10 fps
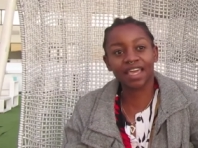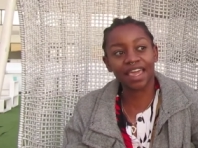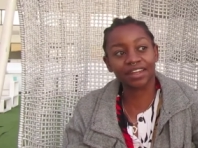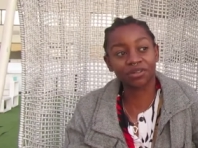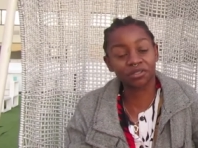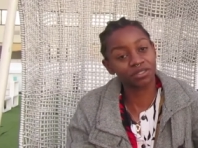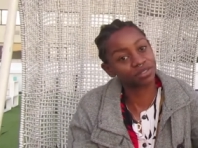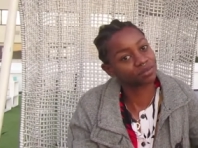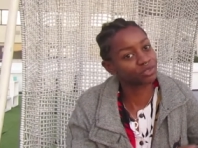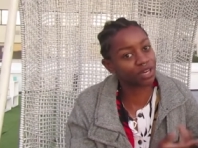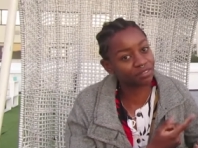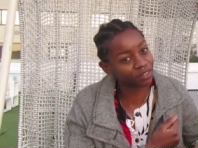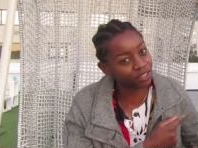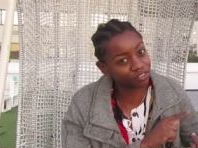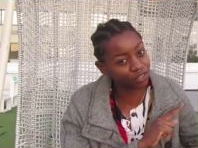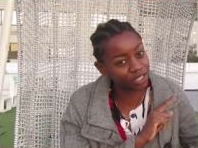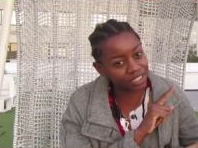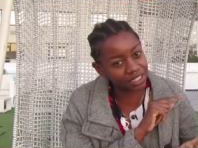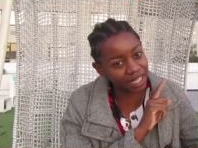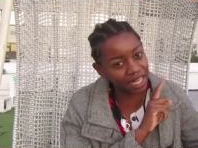and also some travel if you're
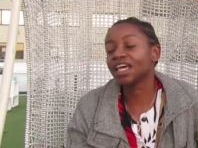into that.